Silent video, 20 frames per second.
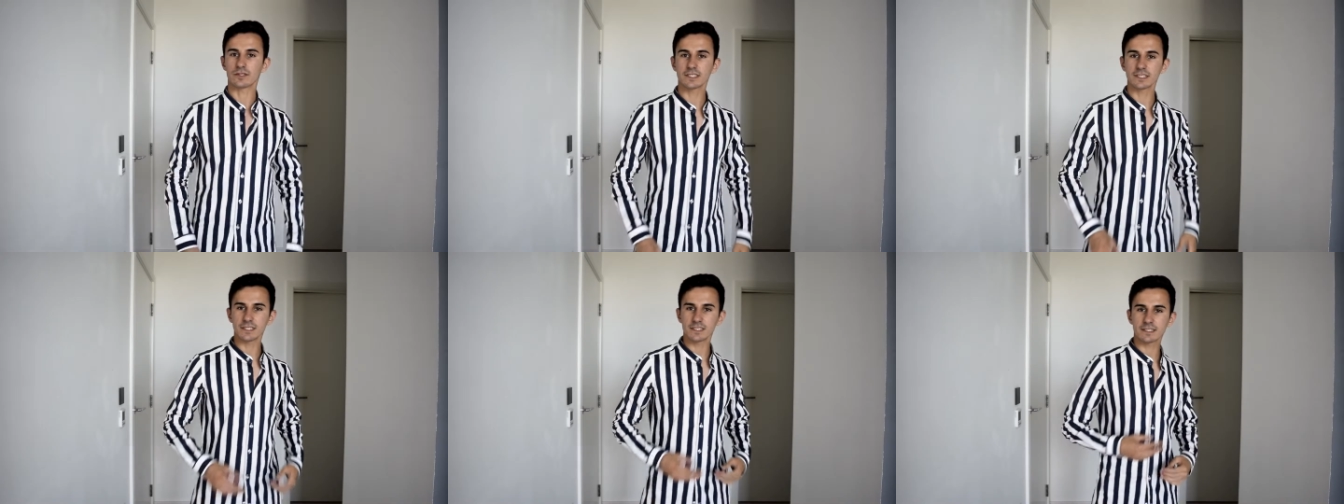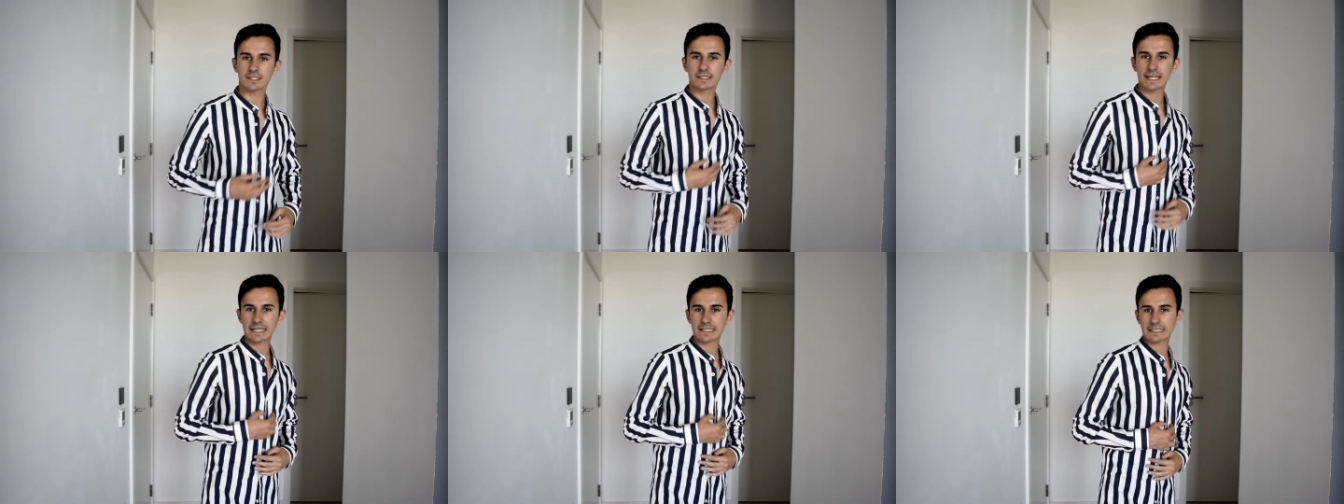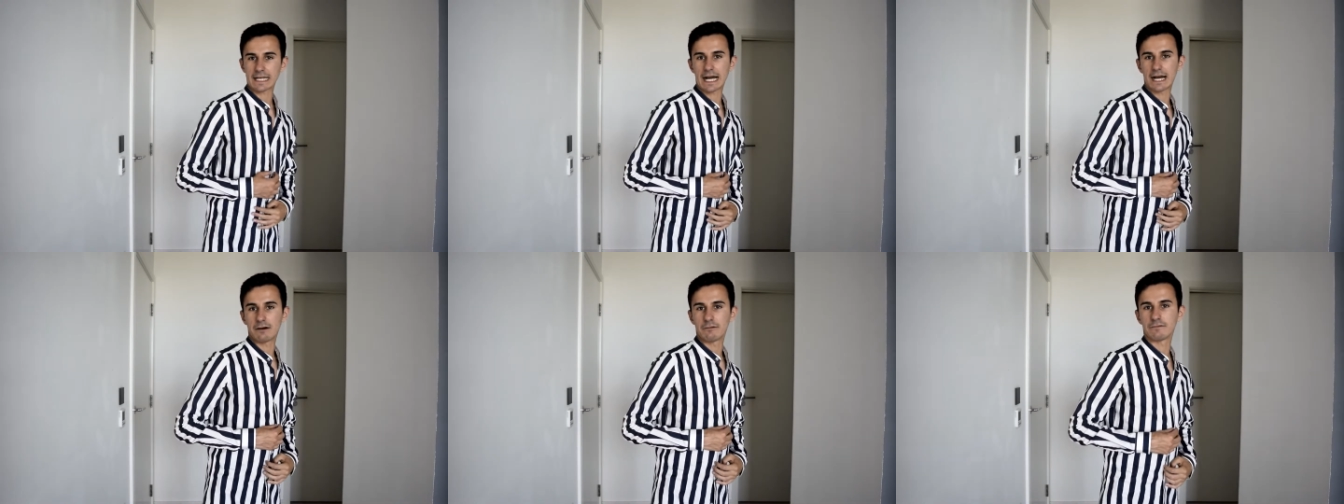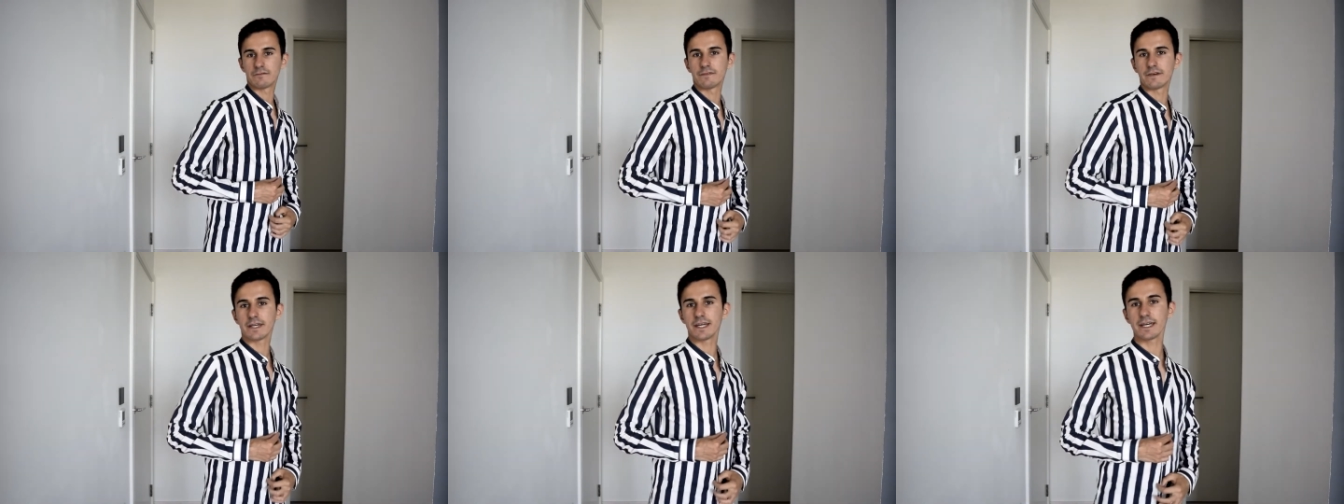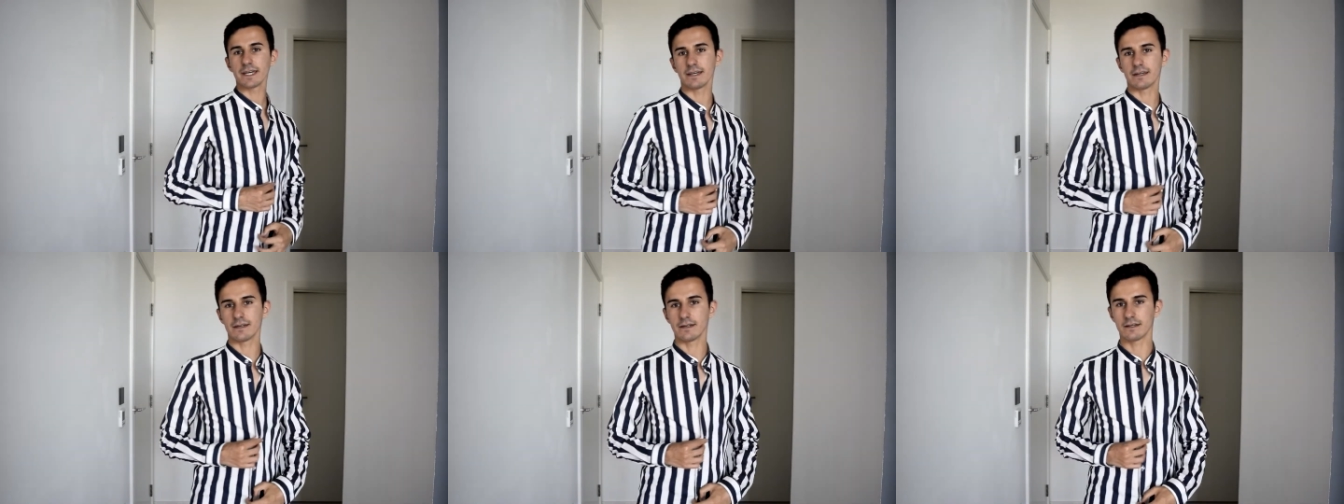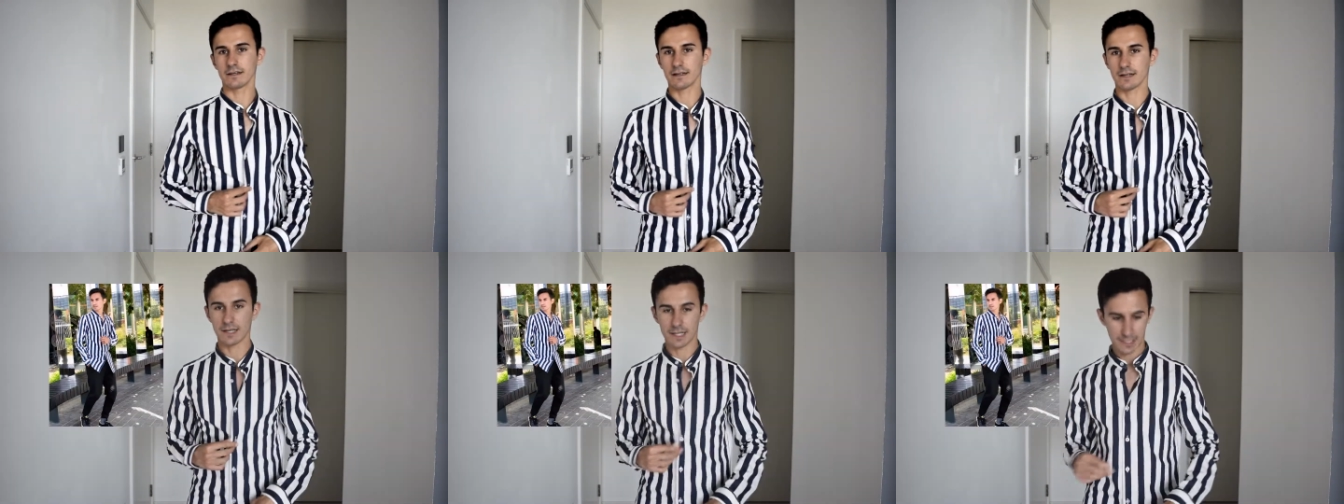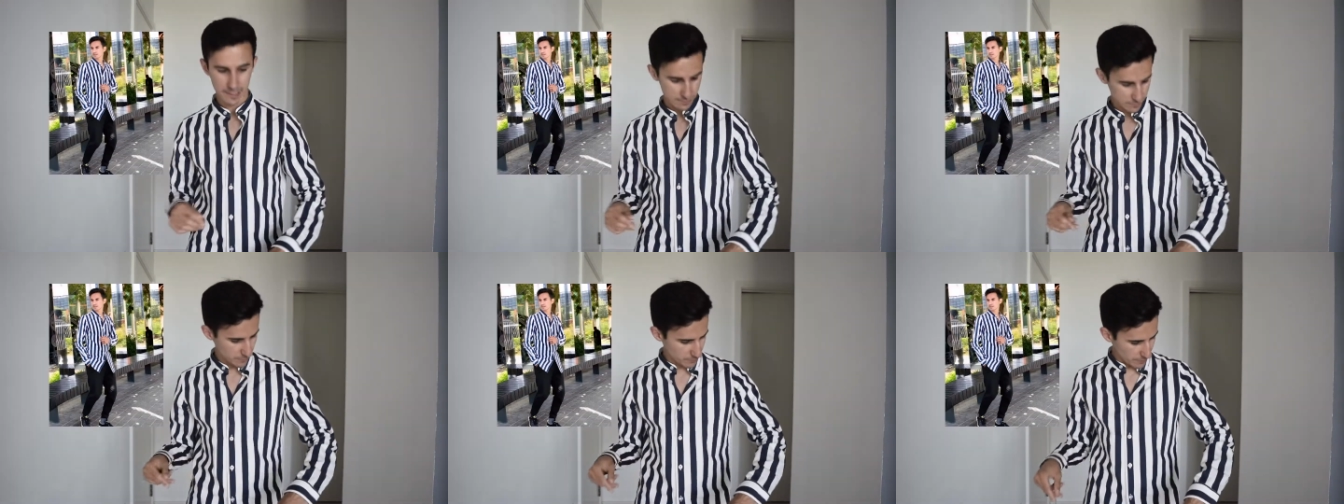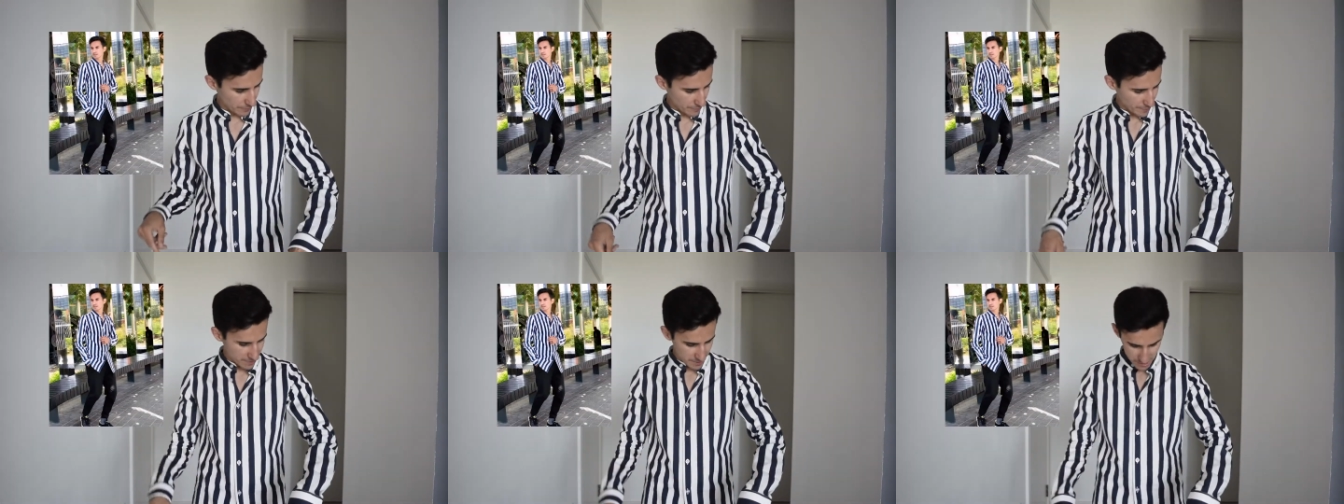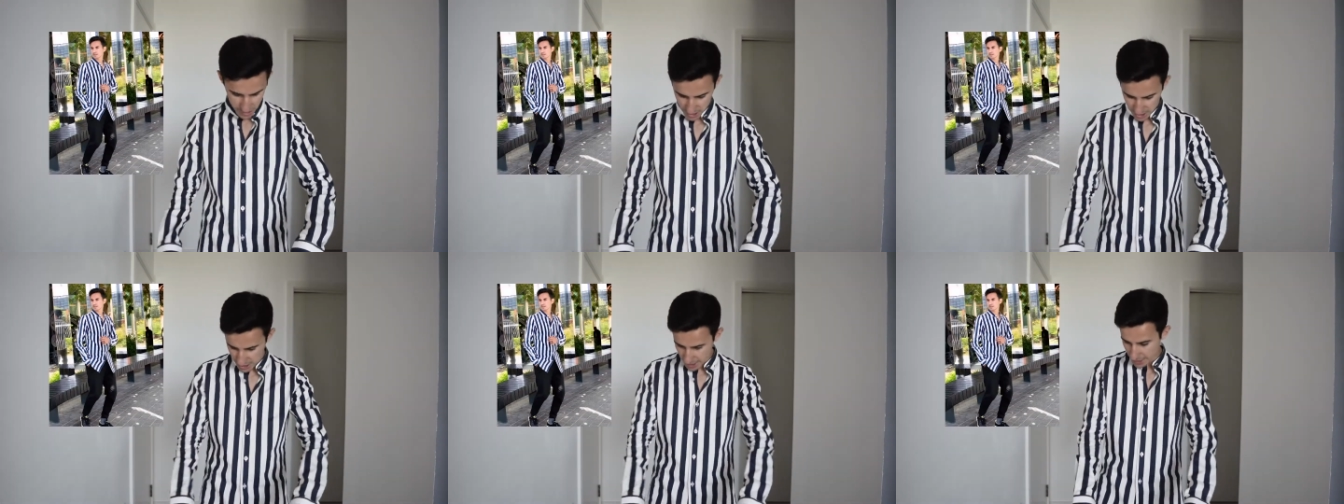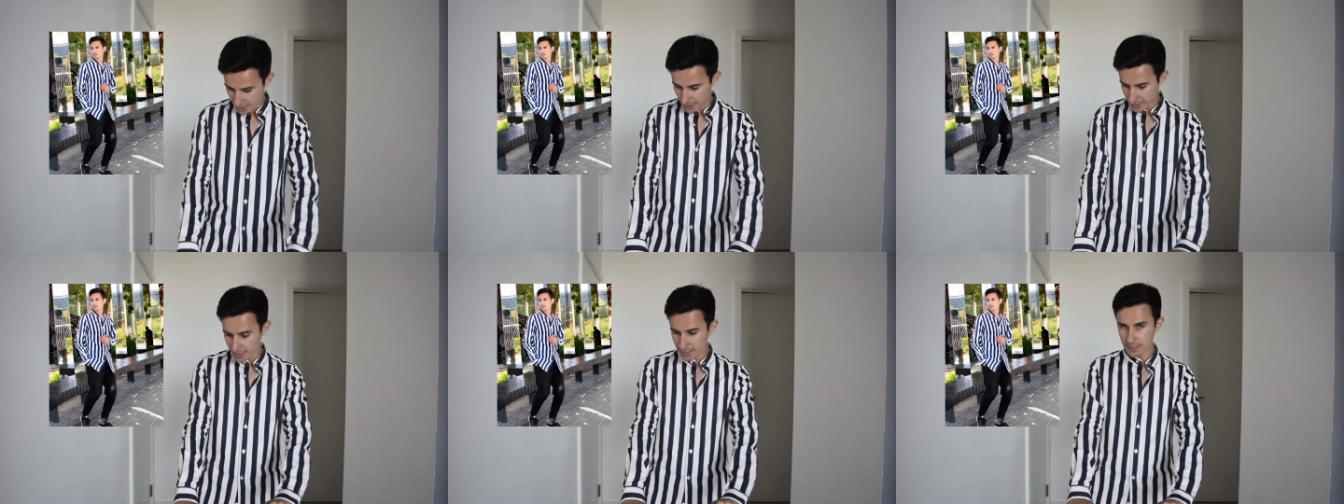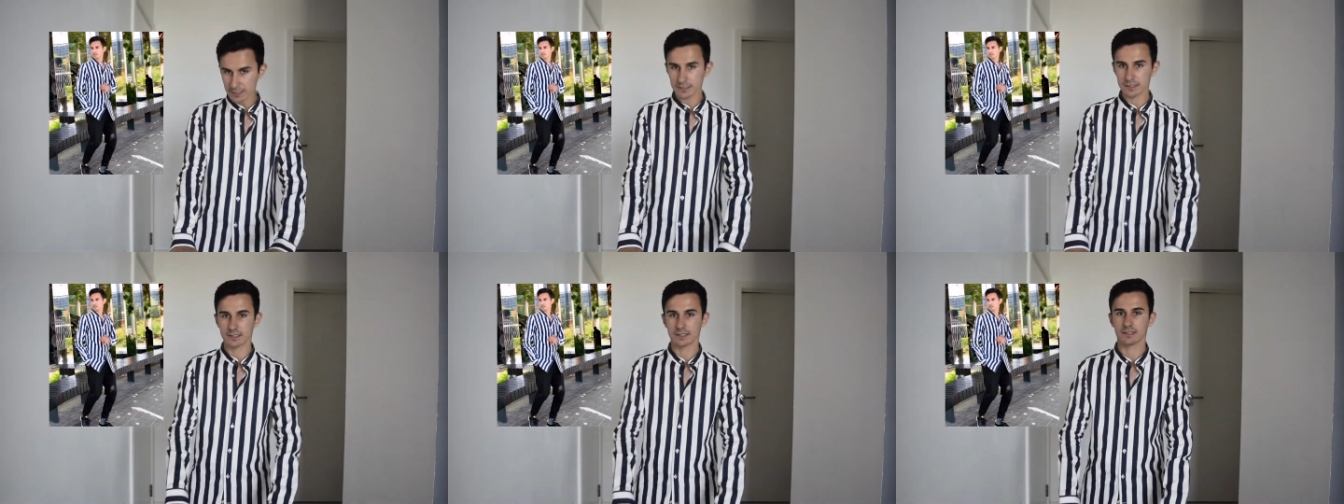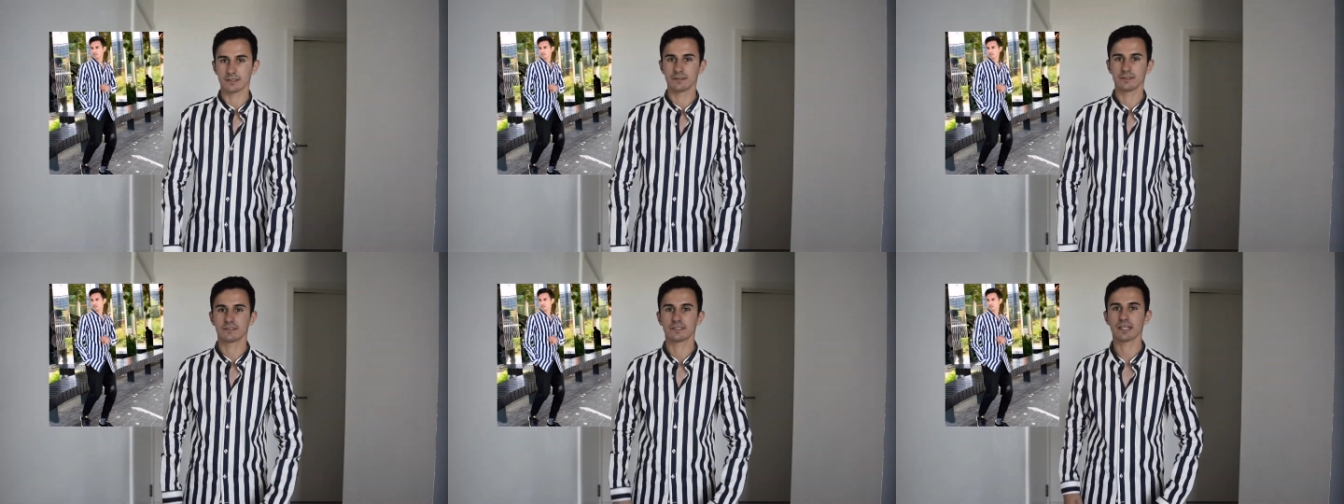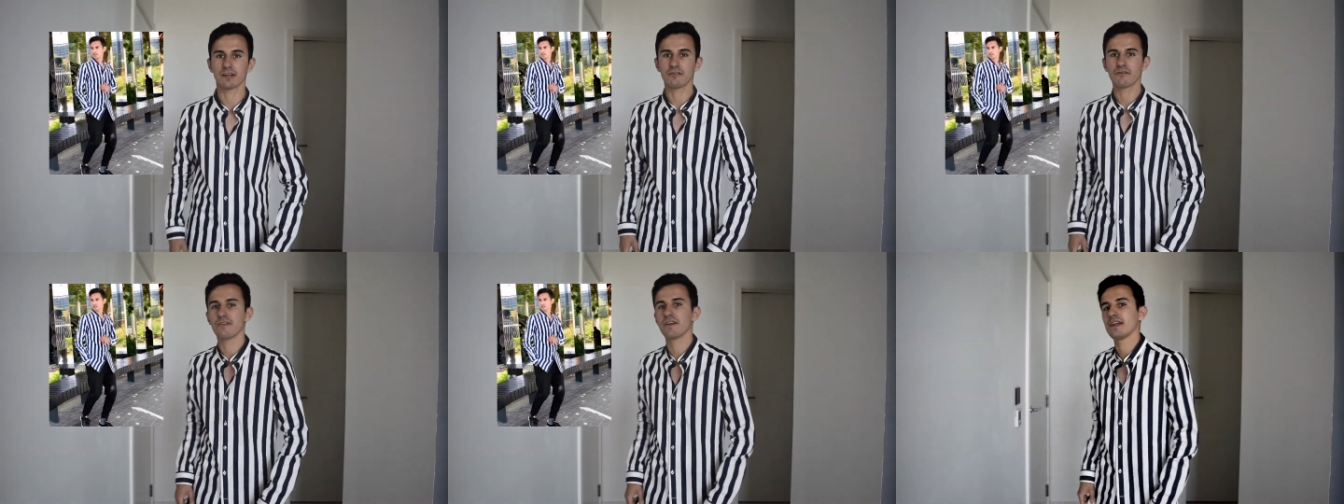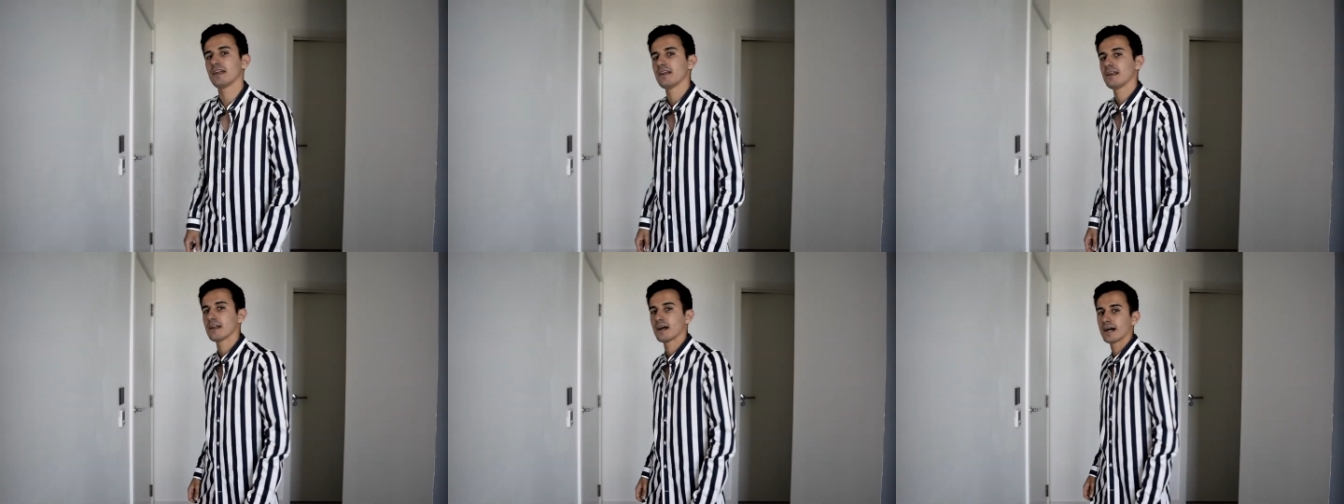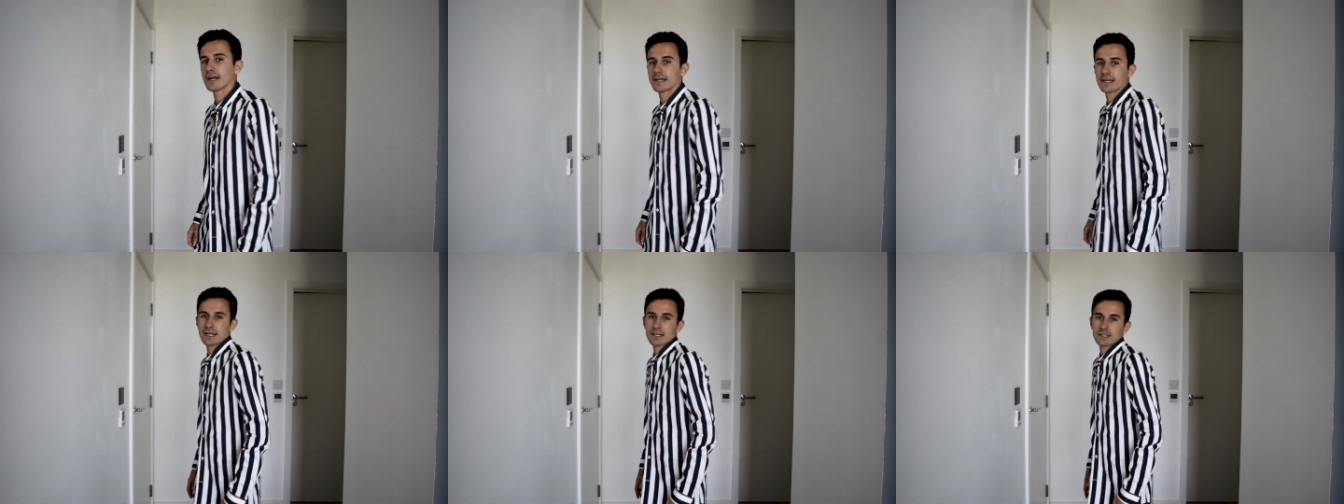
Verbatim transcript: This is the next outfit. I was wearing this shirt, which I really like